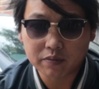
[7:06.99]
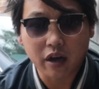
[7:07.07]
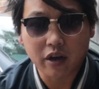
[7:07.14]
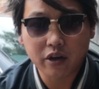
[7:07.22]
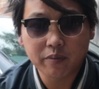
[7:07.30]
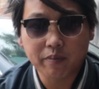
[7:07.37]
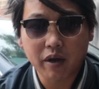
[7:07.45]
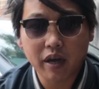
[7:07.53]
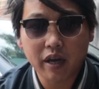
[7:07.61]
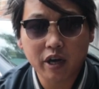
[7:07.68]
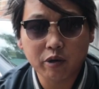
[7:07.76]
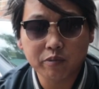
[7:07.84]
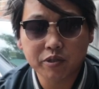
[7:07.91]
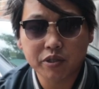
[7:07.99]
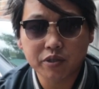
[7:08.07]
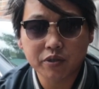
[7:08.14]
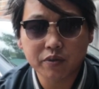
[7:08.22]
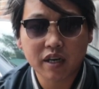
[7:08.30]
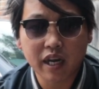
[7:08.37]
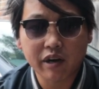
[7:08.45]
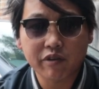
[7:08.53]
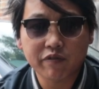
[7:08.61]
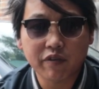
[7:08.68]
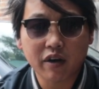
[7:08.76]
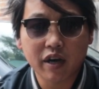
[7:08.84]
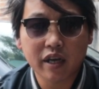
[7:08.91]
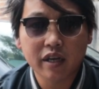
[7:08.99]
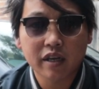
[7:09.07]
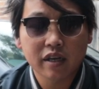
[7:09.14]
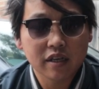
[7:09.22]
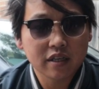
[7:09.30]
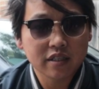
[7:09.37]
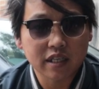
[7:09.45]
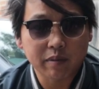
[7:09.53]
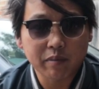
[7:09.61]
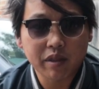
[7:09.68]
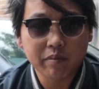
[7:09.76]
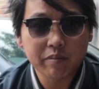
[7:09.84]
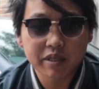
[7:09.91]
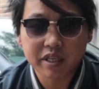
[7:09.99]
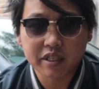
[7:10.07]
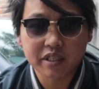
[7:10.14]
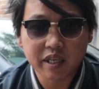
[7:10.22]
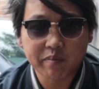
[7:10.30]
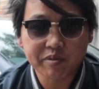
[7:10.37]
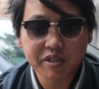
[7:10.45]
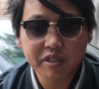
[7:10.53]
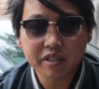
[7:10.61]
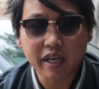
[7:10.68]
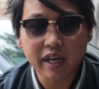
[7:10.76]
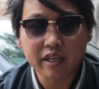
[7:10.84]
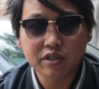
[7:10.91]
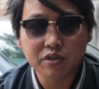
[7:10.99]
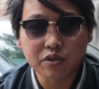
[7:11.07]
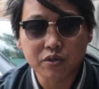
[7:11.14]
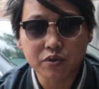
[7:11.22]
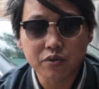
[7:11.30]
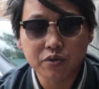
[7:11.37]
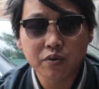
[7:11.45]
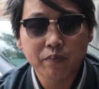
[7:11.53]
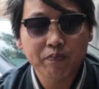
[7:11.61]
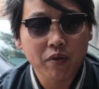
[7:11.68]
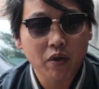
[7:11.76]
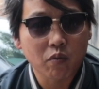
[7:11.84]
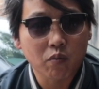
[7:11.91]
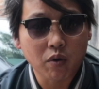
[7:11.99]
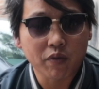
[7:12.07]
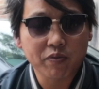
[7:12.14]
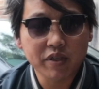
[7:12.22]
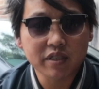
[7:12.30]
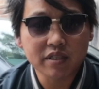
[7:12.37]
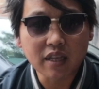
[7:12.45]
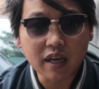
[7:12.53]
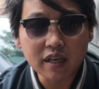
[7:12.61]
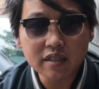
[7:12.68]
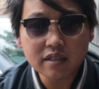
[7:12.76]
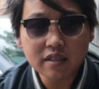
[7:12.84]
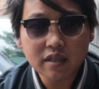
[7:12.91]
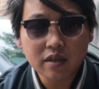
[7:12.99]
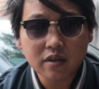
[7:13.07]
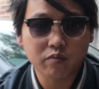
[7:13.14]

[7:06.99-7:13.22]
I hope I helped to clarify some of the misconceptions as to what this does,